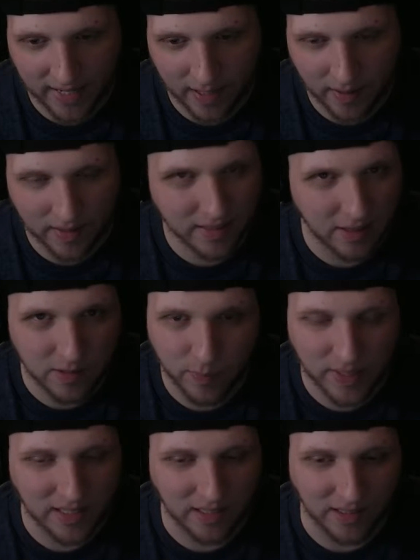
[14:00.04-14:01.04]
It's
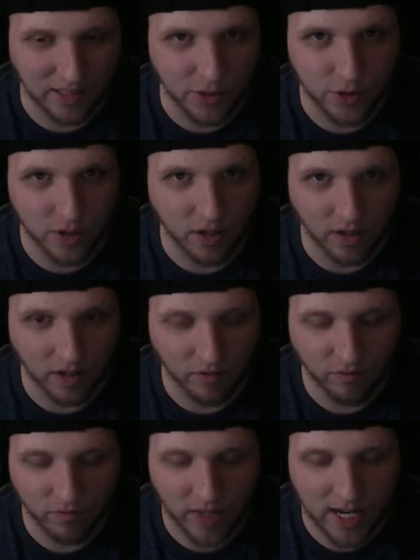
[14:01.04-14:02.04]
basically a
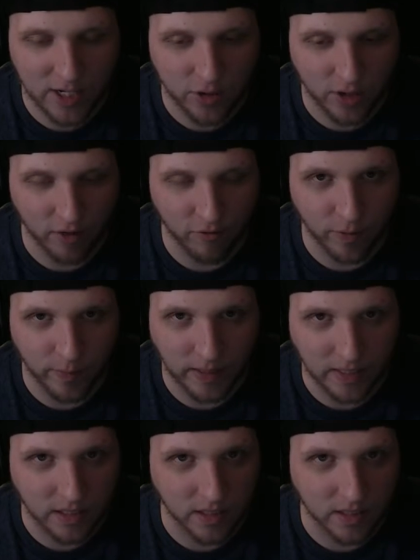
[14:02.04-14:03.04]
flash drive for me. It's
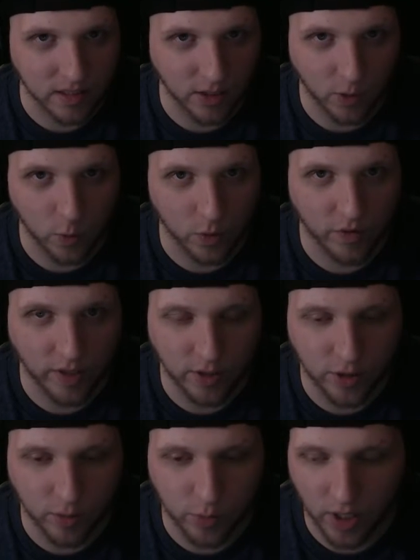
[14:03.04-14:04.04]
a glorified
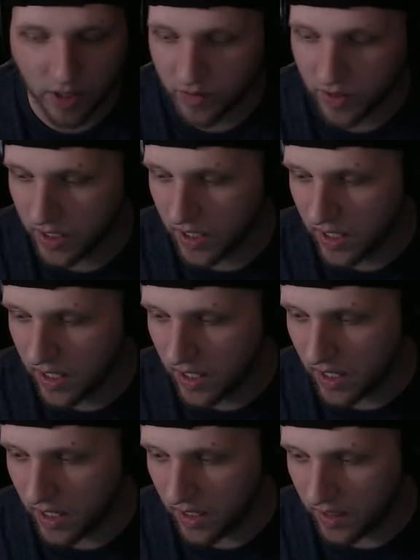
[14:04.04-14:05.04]
jump drive.
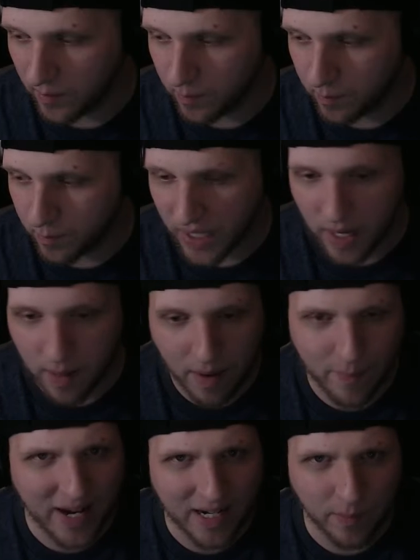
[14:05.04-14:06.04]
But I
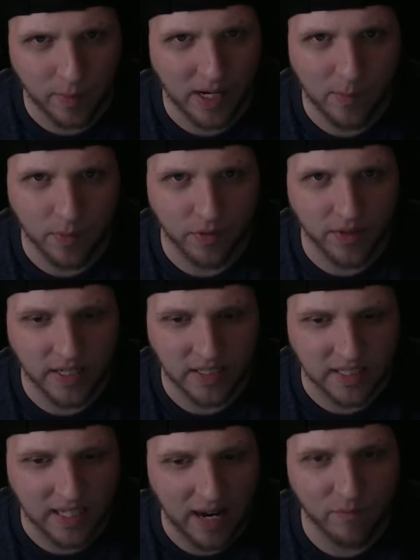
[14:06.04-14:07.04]
back up a couple things,
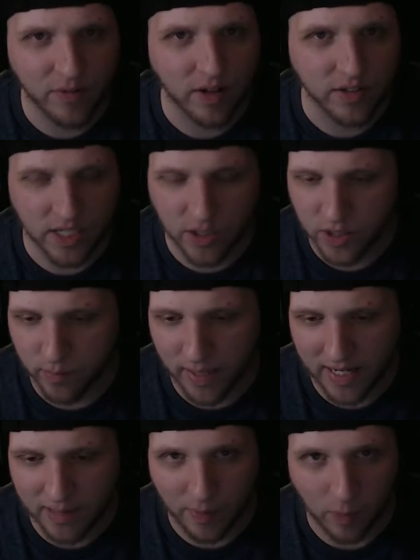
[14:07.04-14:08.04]
game files. I used to back
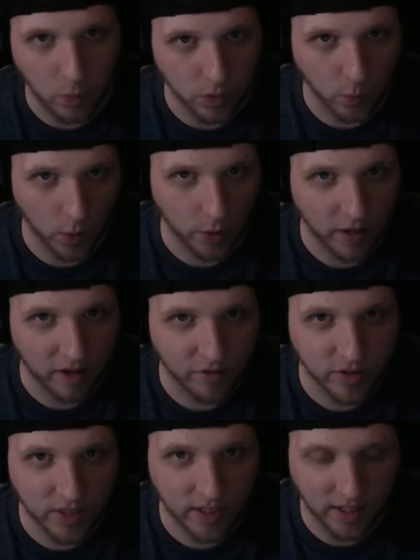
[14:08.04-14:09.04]
up my World of Warcraft
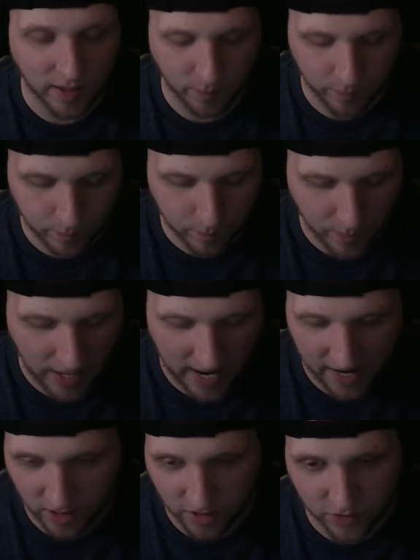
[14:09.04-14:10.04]

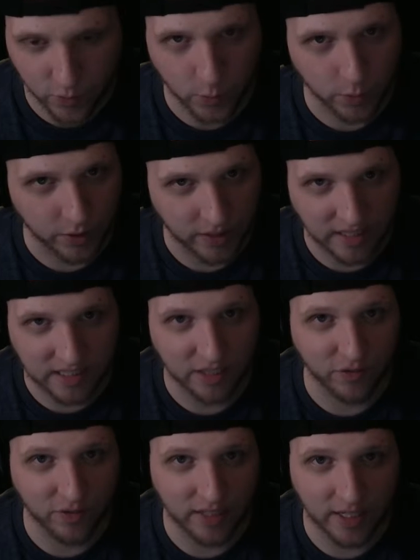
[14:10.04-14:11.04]
add-ons folder and stuff in
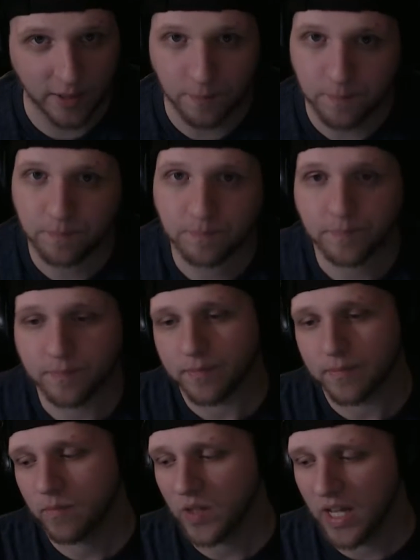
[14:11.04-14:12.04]
there,
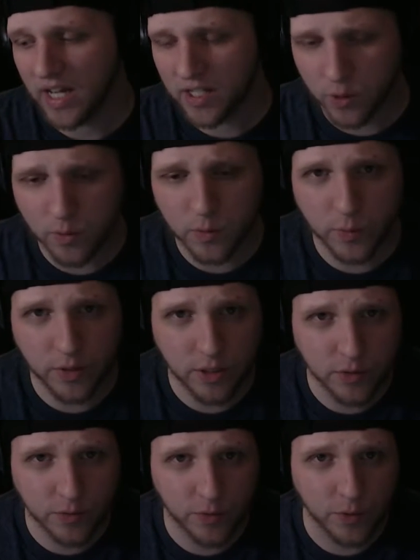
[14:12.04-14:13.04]
and so it was really
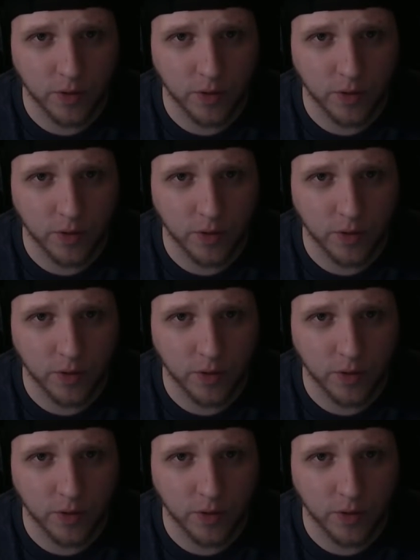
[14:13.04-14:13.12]
useful